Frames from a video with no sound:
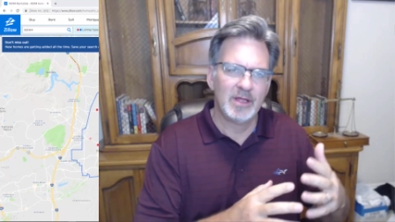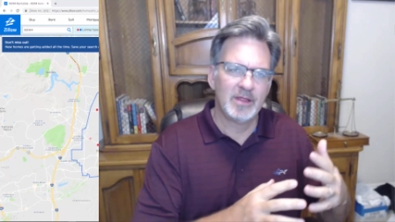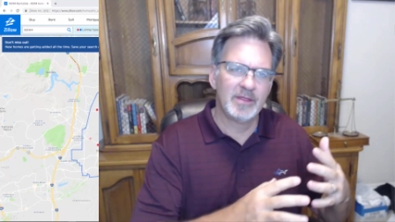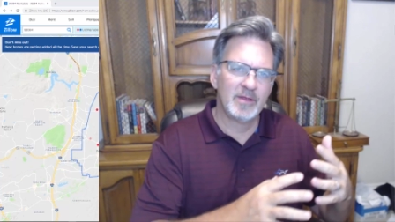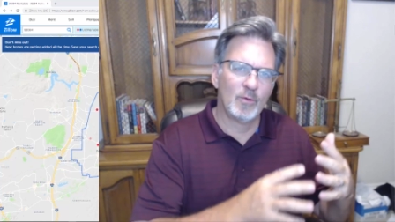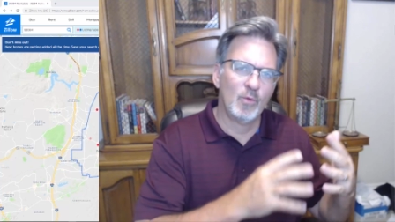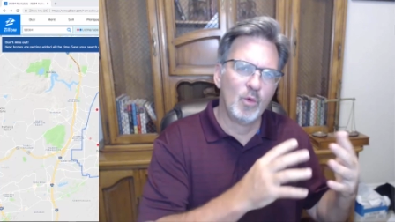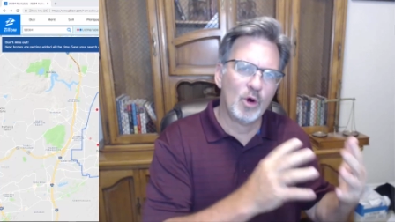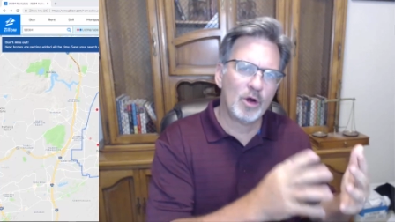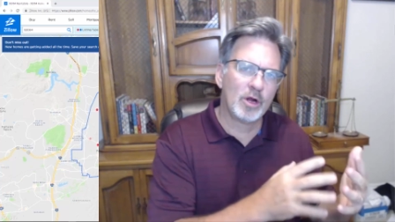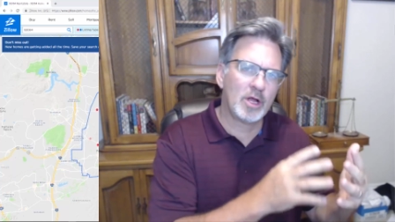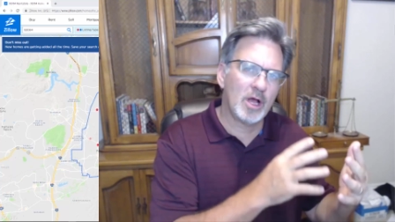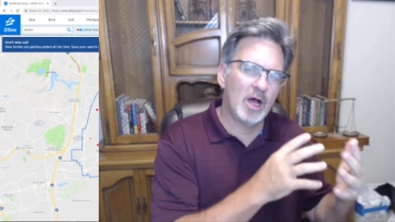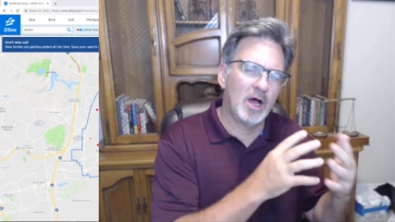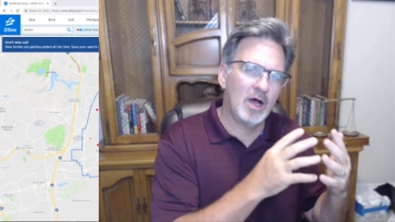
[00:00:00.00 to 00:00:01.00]
the
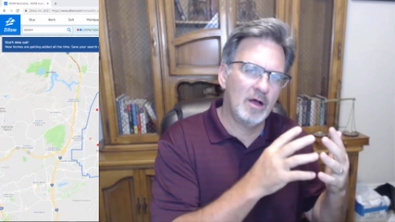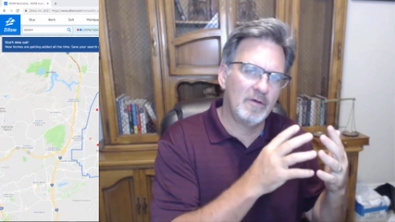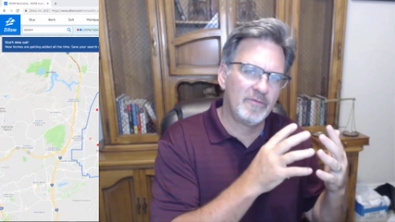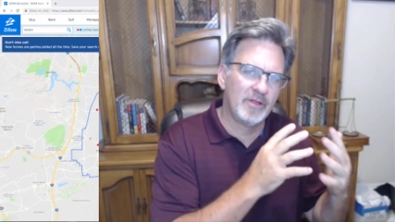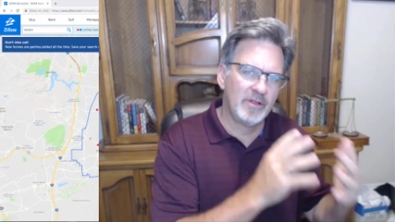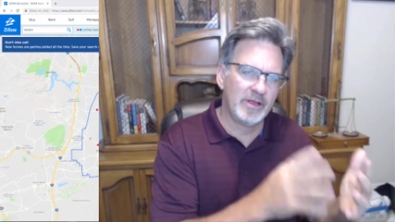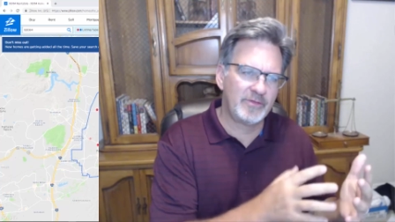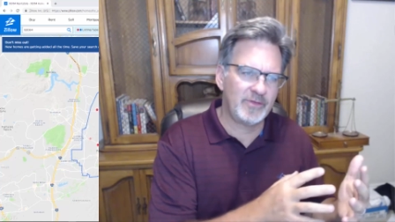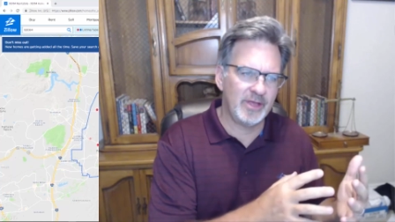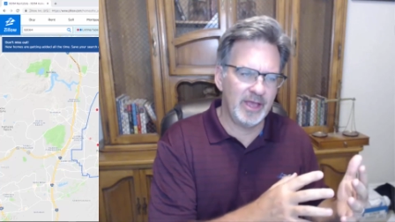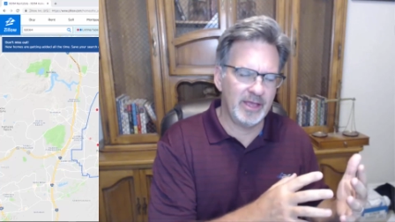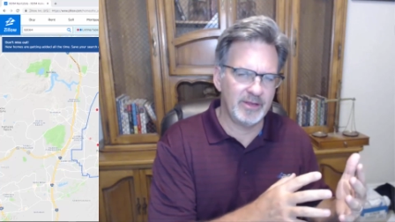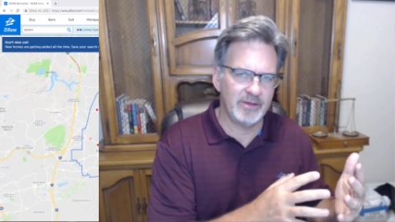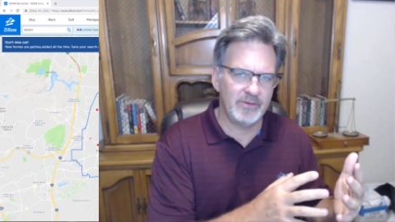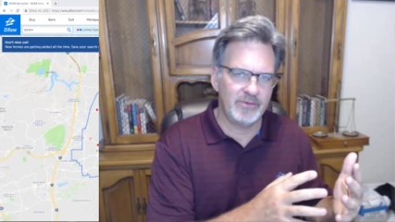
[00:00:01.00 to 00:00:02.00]
work of the listing
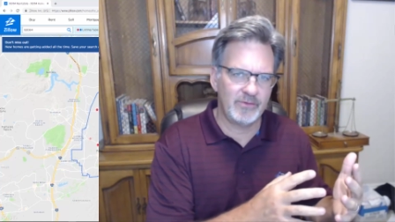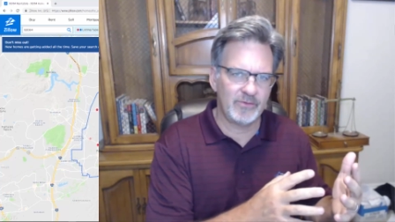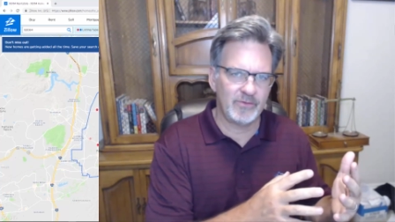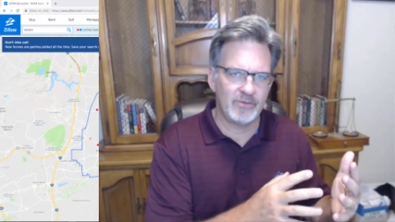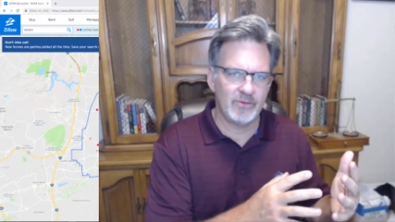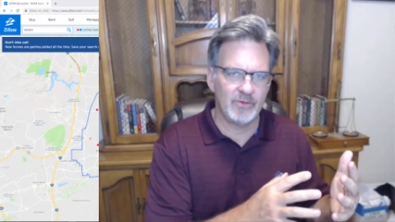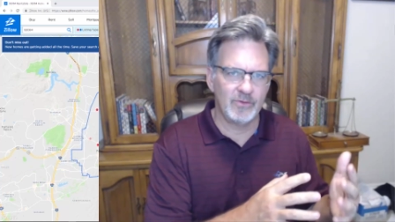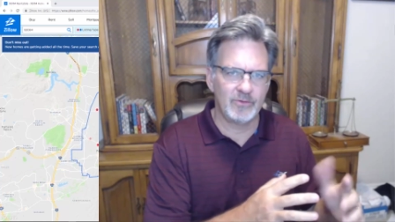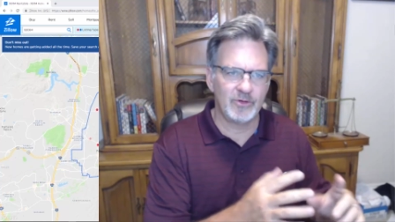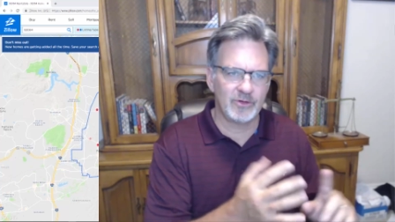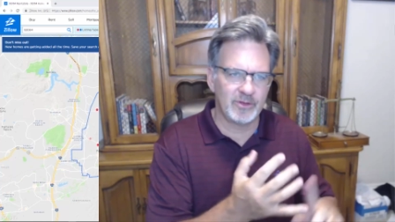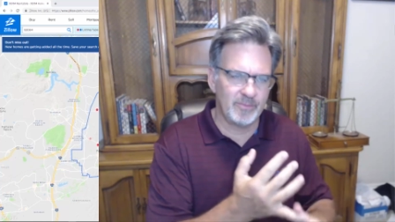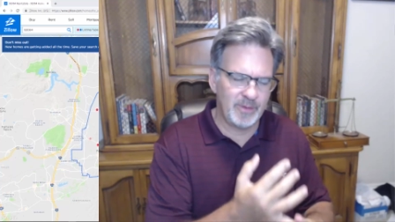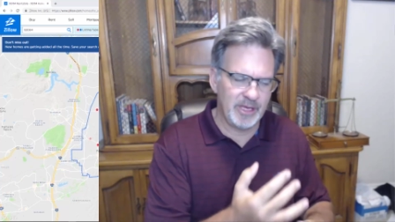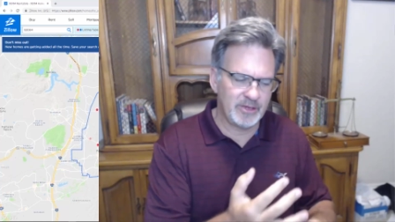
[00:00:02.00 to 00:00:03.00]
agents who took
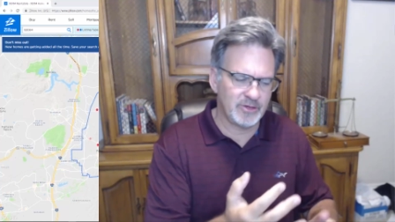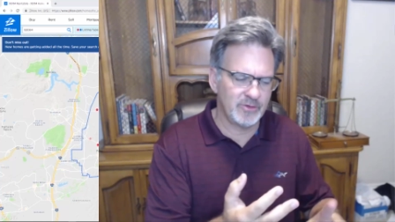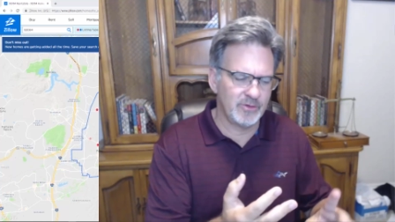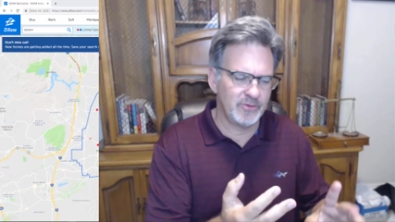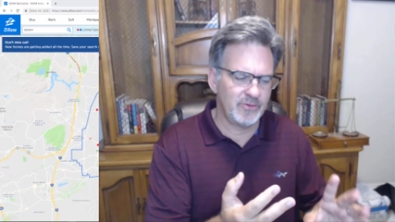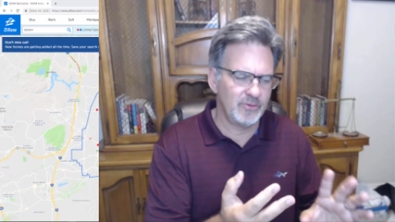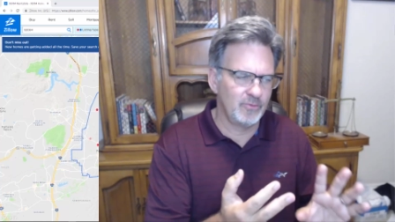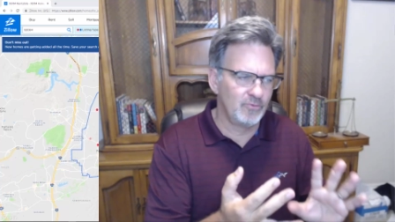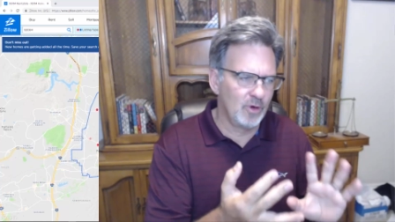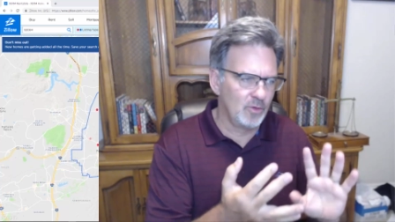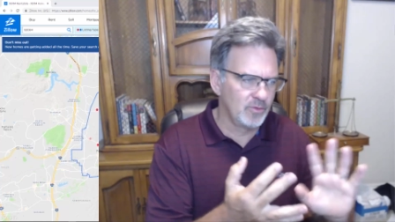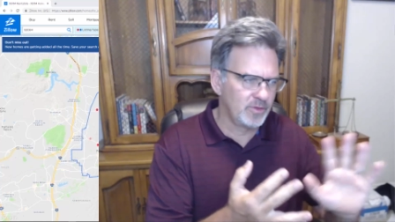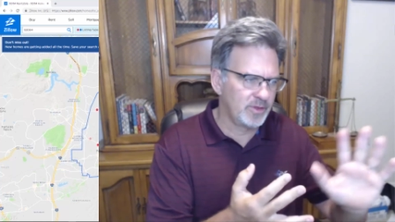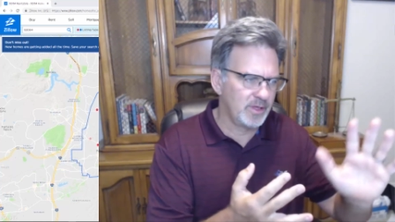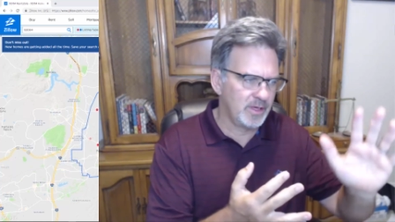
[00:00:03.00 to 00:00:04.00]
the pictures, who
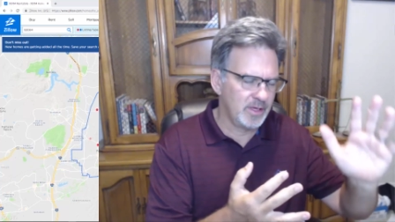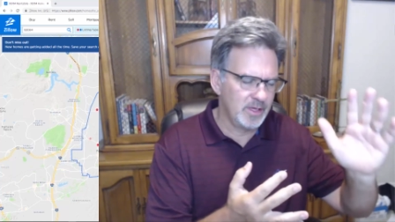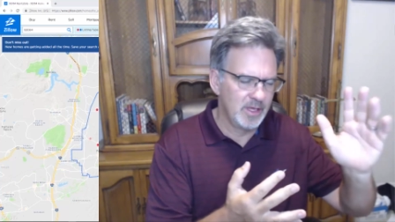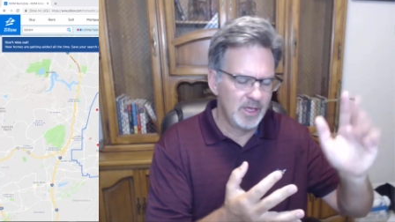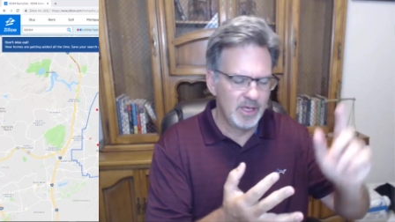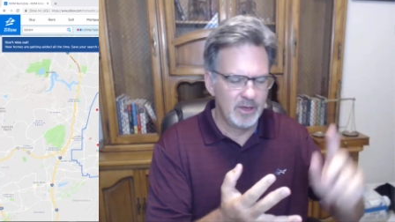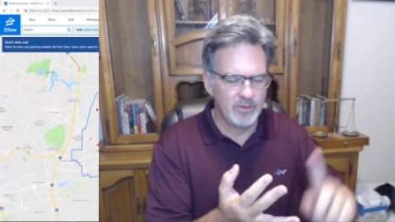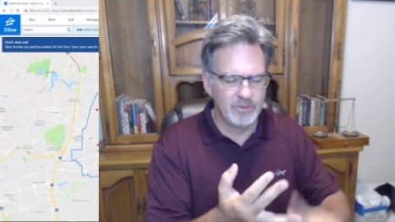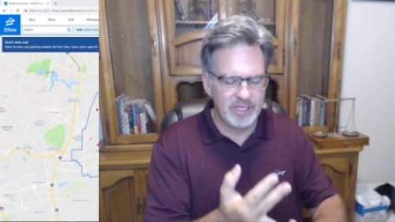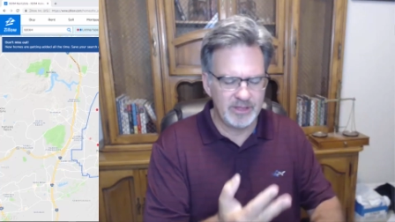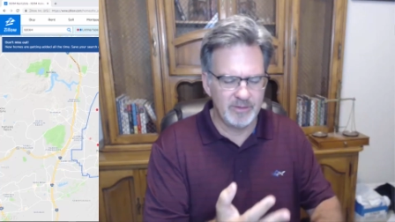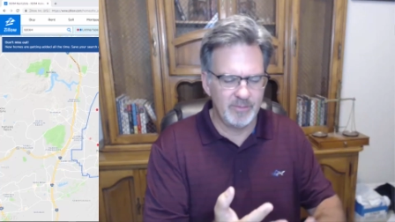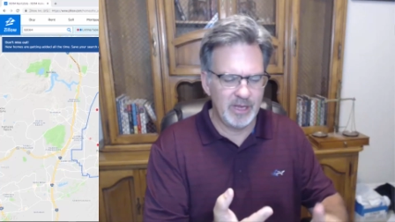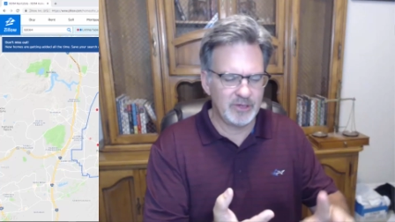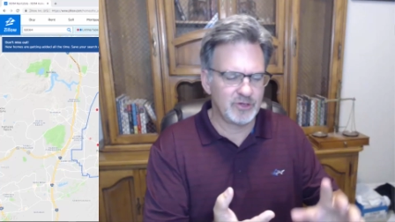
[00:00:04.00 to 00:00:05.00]
wrote the, who did
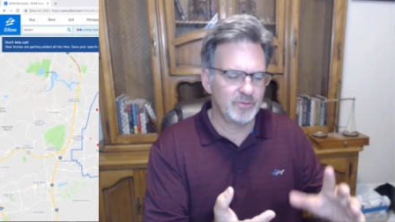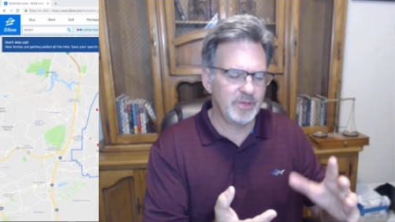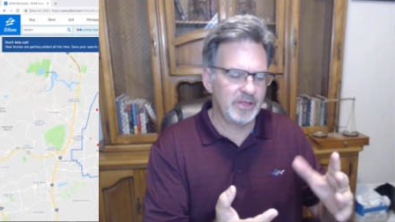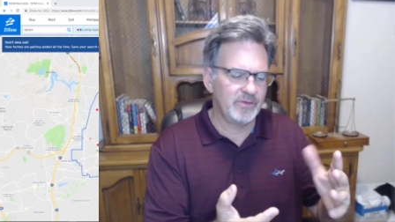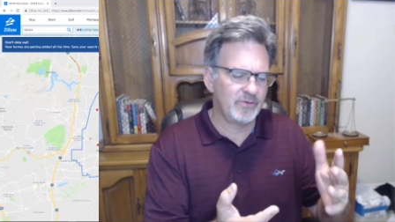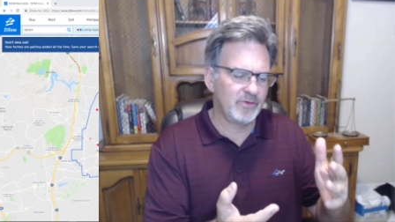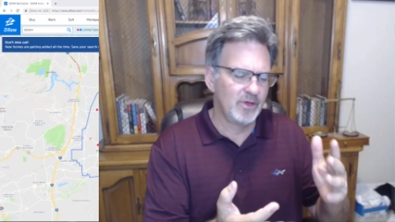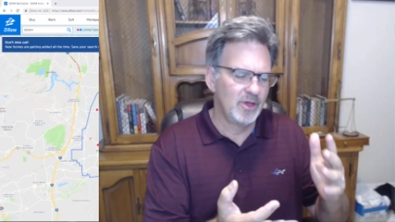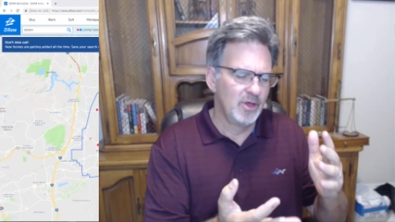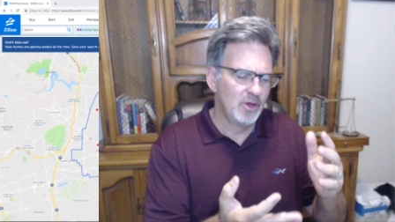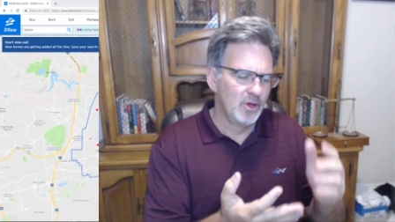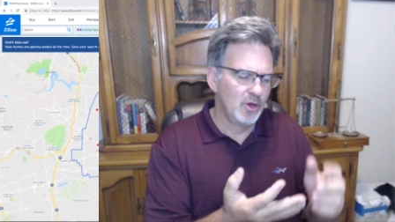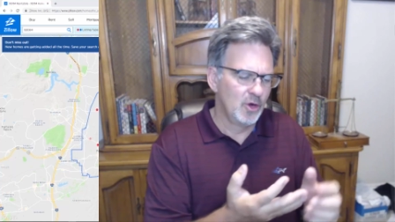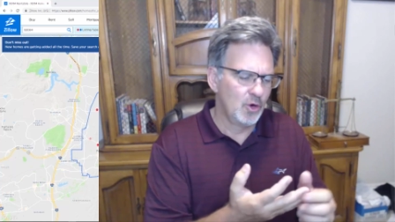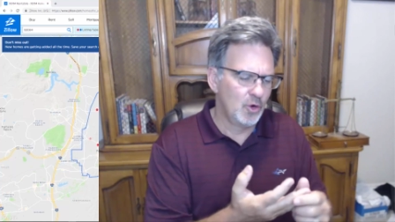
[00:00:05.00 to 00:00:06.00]
the measurements,
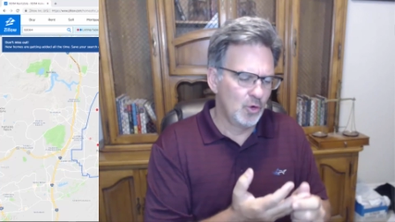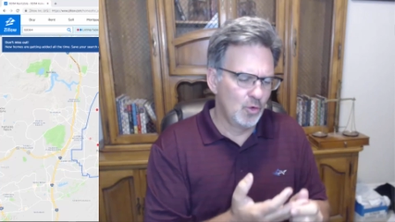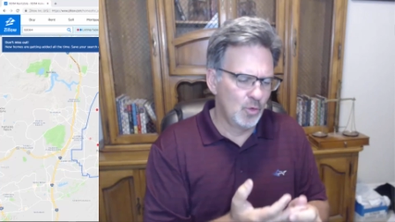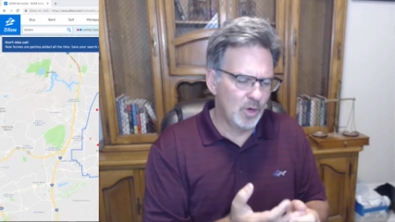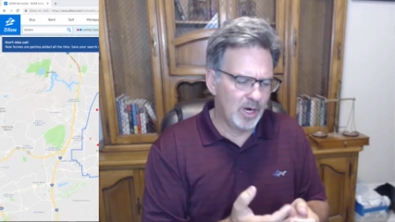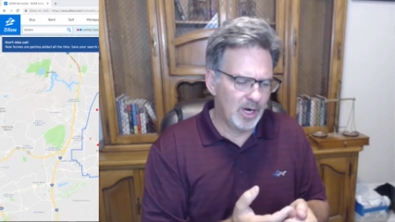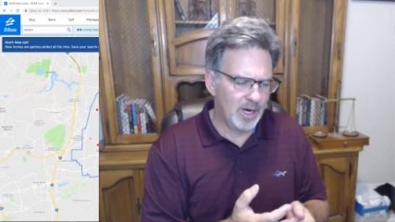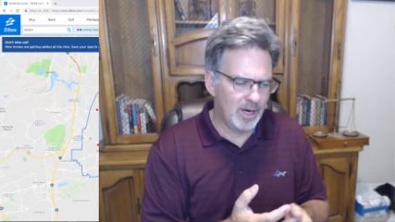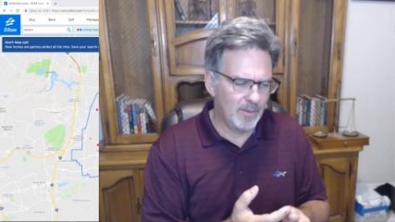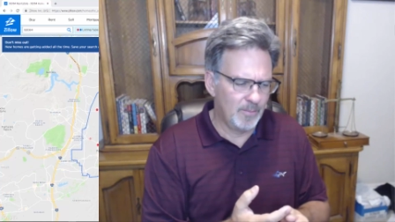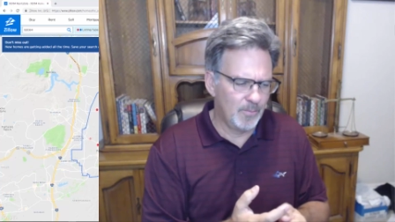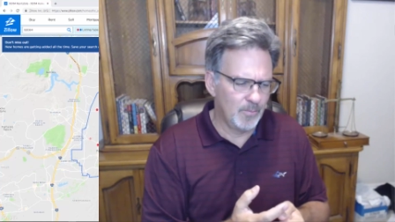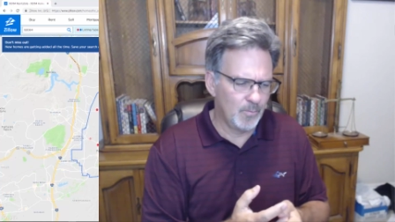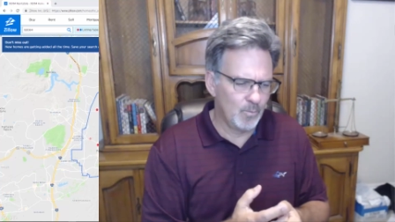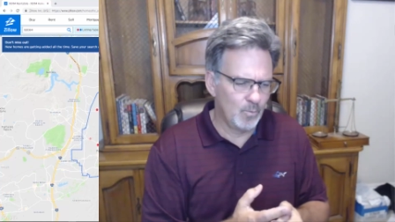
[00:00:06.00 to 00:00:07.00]
who
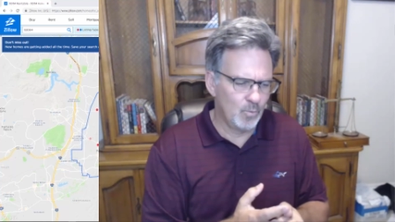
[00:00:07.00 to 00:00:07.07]
um,